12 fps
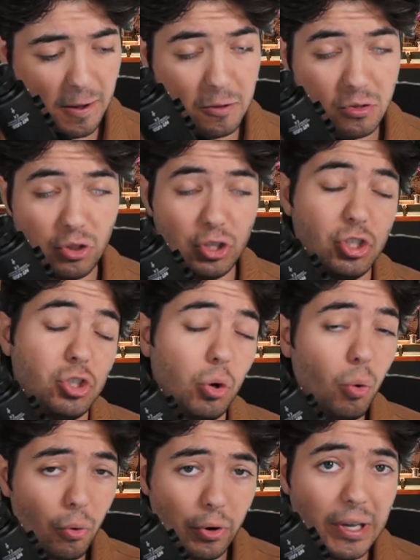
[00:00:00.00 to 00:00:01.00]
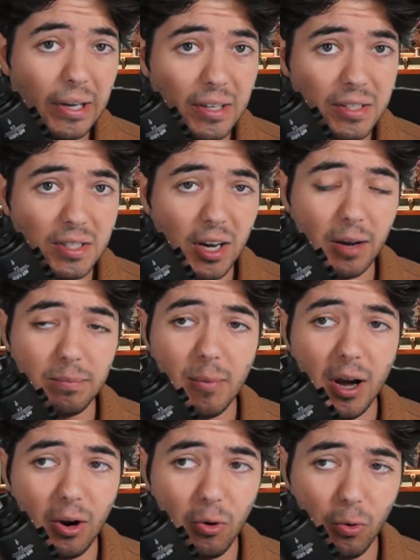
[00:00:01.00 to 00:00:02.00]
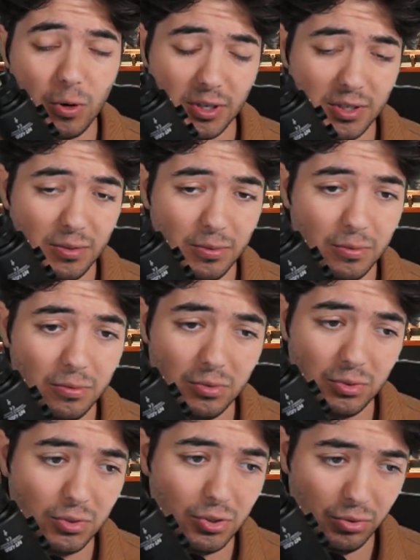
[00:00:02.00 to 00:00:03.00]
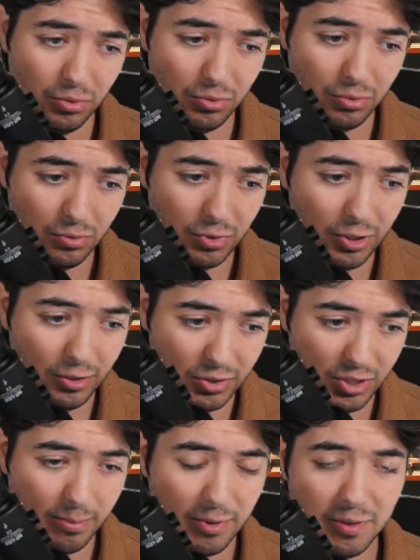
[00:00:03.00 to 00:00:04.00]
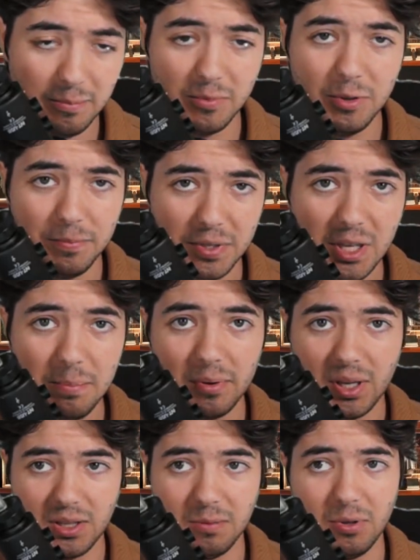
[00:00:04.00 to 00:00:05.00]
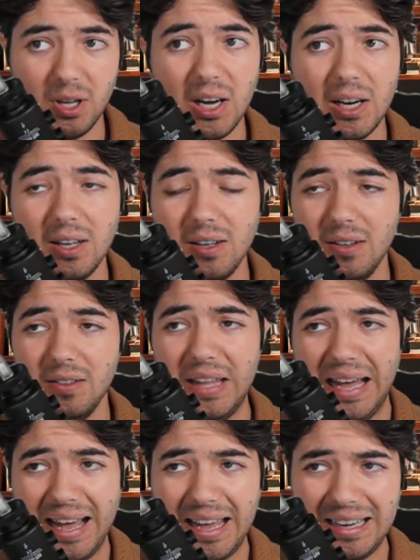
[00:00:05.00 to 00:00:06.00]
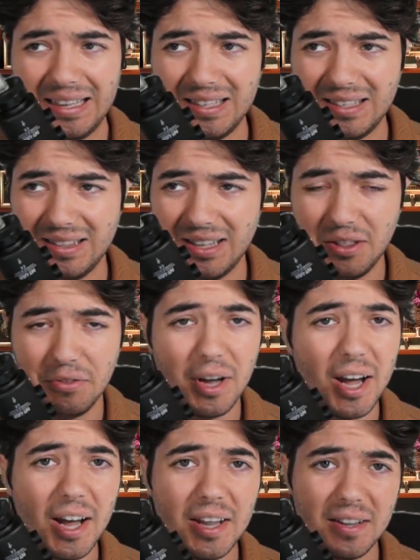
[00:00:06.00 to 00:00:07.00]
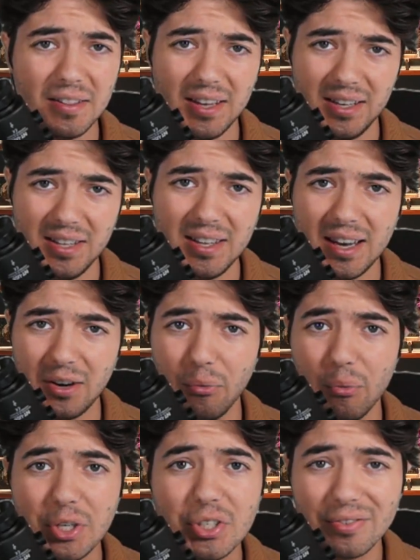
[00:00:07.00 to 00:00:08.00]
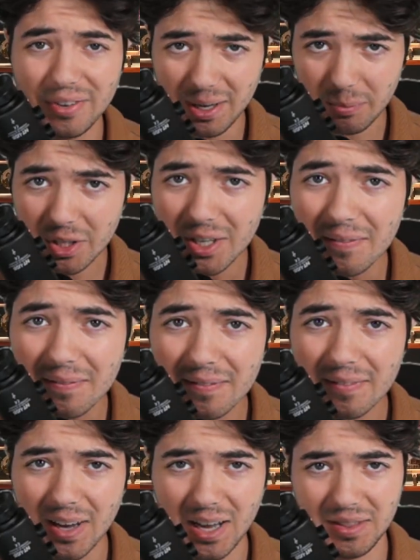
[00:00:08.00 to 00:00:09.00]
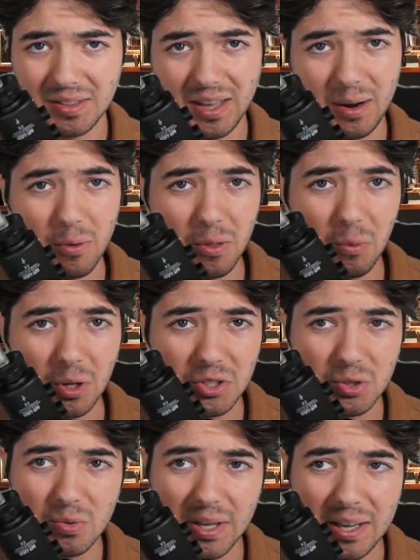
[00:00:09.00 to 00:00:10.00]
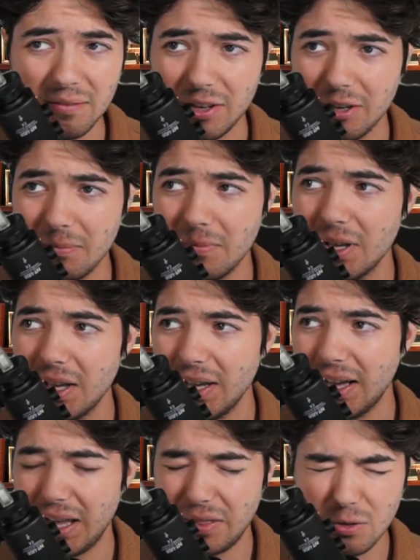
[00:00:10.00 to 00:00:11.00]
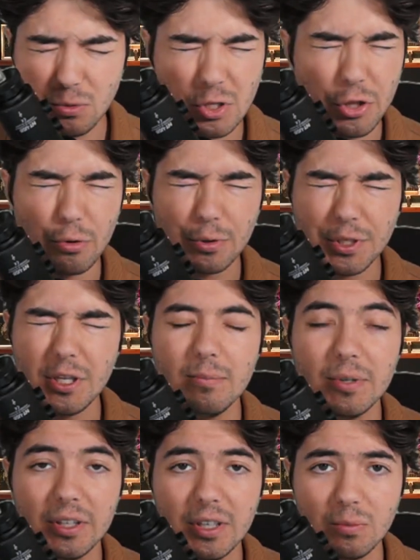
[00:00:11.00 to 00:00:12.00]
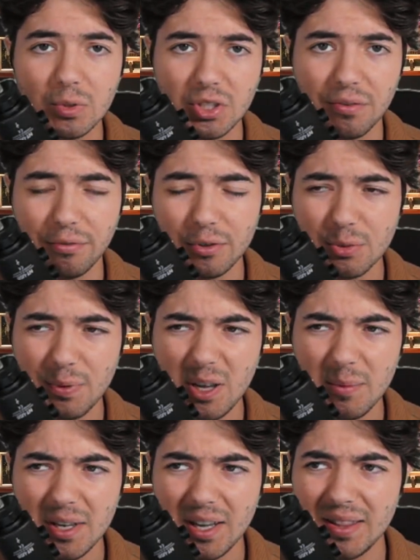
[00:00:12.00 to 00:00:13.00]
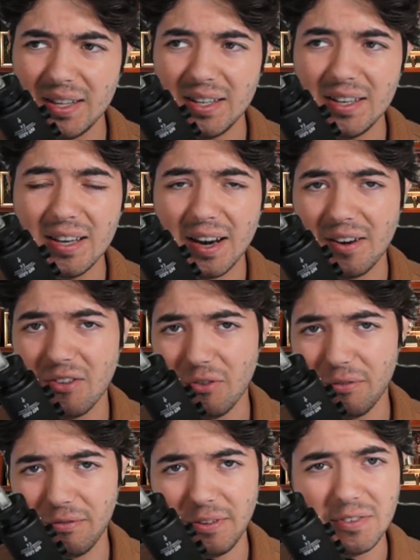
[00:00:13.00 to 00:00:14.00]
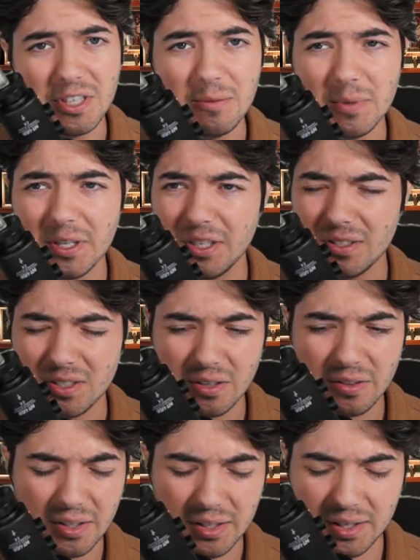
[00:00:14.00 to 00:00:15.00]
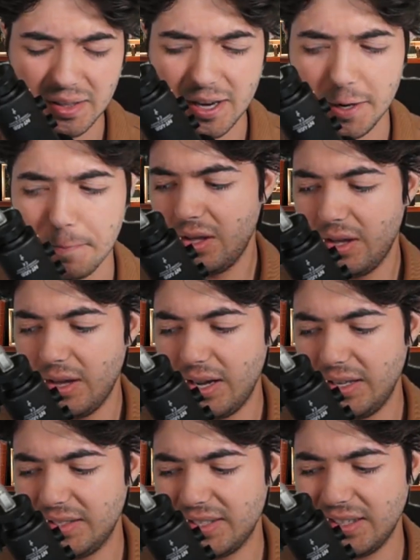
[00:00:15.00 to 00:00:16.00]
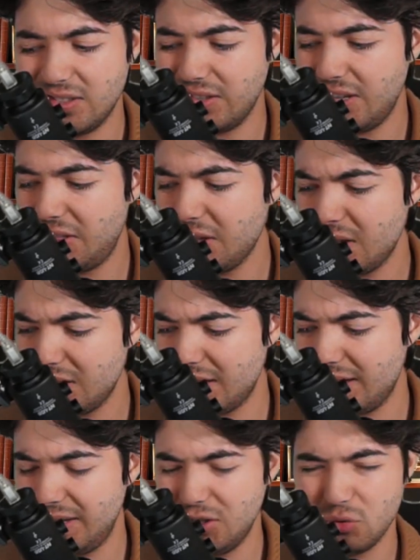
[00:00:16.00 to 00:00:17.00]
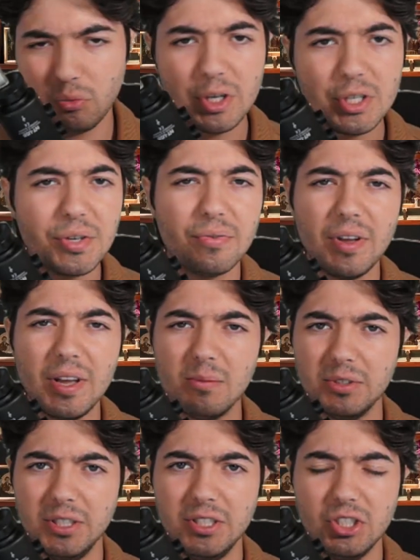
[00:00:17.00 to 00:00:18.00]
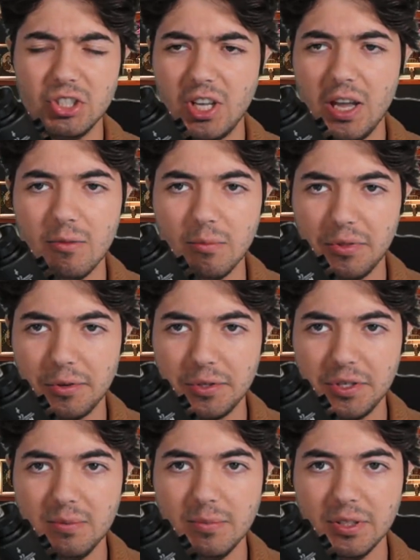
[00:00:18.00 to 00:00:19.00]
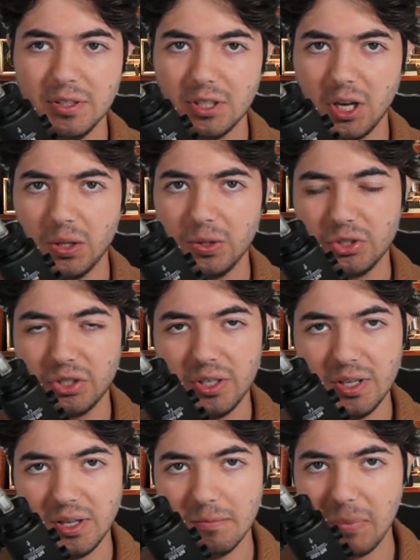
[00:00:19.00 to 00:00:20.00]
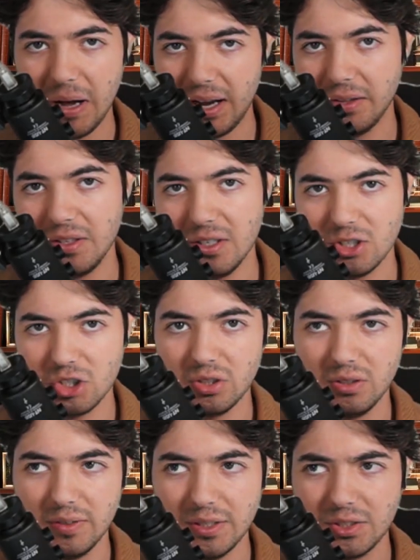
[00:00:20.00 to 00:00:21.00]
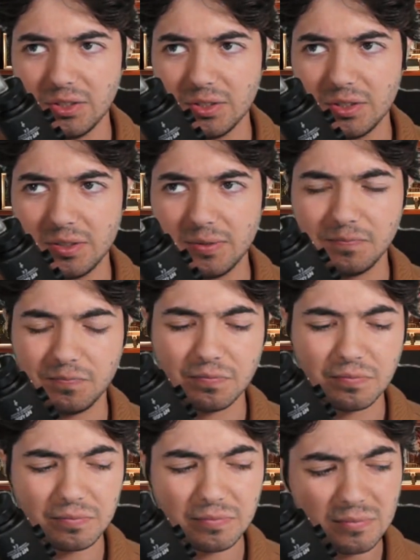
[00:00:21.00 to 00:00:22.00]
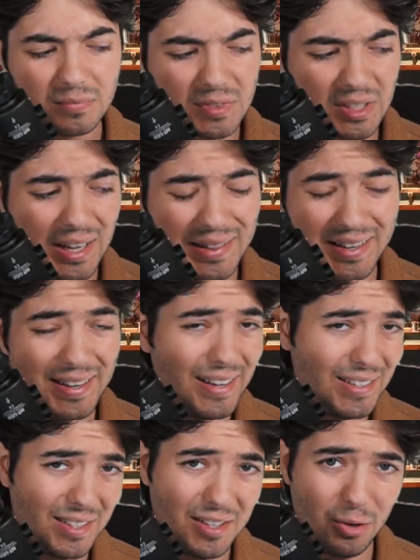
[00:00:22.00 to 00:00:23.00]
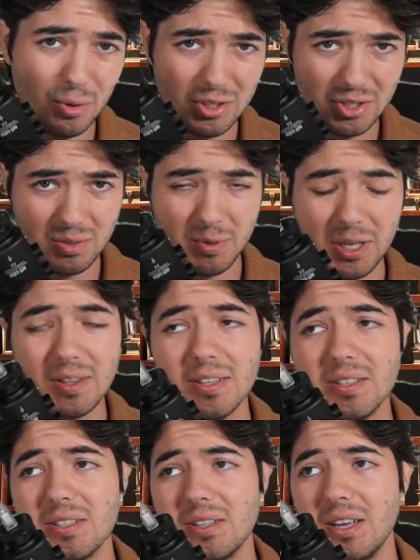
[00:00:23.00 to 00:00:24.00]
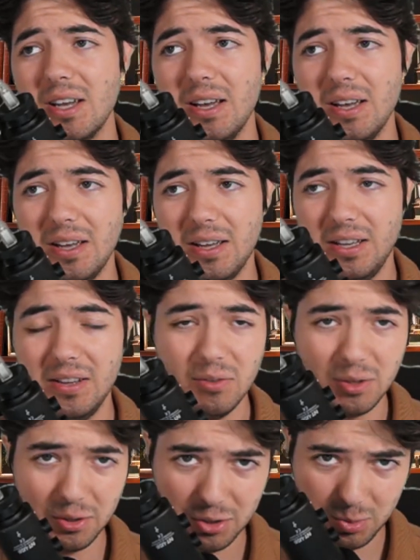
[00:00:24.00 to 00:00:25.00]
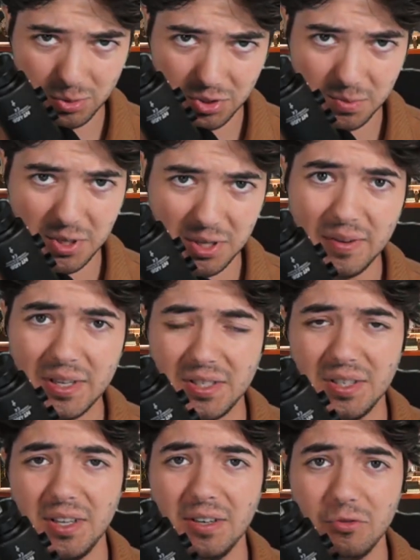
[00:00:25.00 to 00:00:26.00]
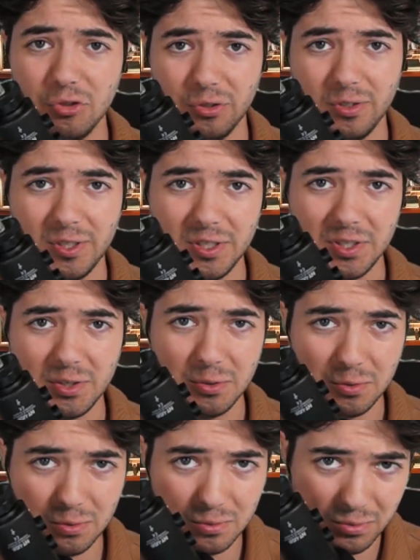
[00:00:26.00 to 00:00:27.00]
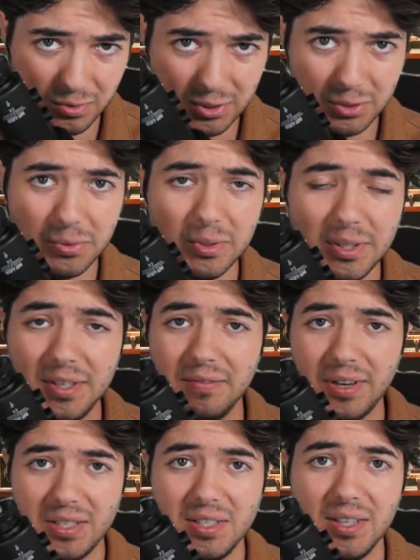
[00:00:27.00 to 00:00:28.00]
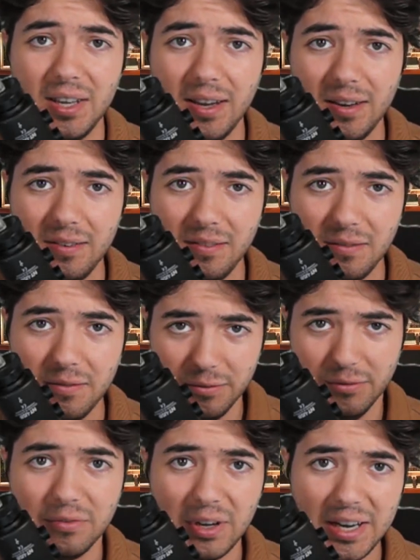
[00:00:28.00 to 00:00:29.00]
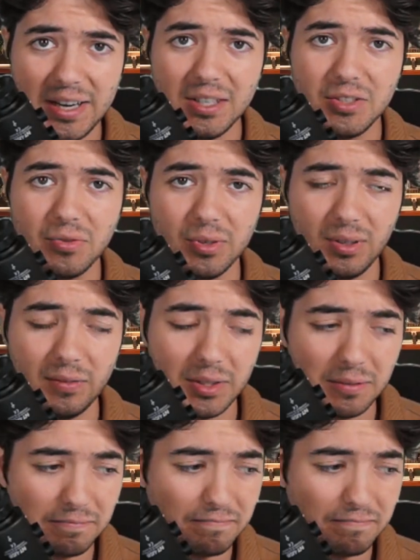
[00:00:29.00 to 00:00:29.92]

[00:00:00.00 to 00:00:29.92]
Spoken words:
the story is, according to some of the people at the block, that they thought that he had a rich family and that they were the ones who gave him, I think it was 13 million was the first payment, and then he got another 15 million, something like that. And it's like, so they thought that his rich family just gave him $13 million so that he could buy out the initial investors. And they didn't ask any questions about this, even though they're supposed to be investigative journalists who literally investigate finance for a living.